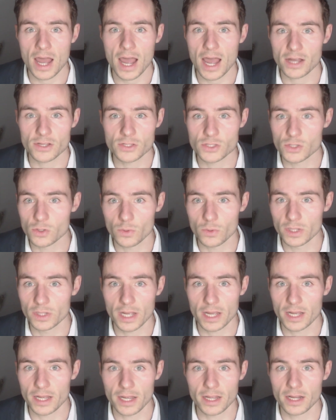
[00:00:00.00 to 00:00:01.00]
at all
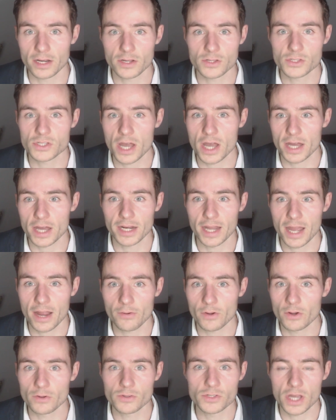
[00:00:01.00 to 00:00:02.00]
in a certain
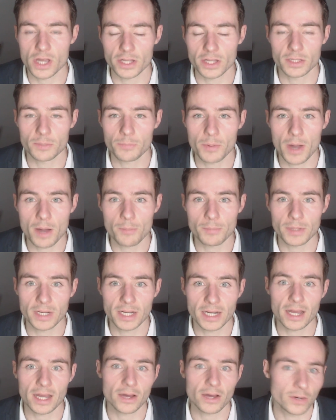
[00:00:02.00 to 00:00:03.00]
area, a certain
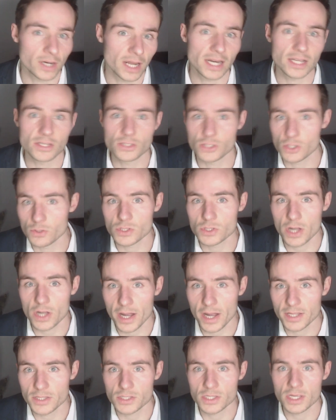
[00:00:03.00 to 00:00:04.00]
department on any two
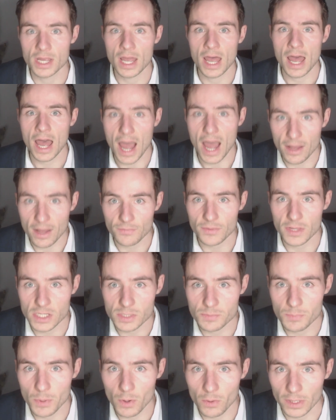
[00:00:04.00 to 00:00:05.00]
sides at
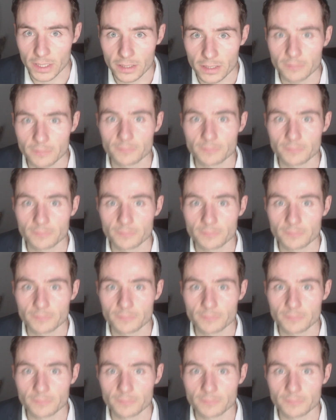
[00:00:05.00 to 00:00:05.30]
this point.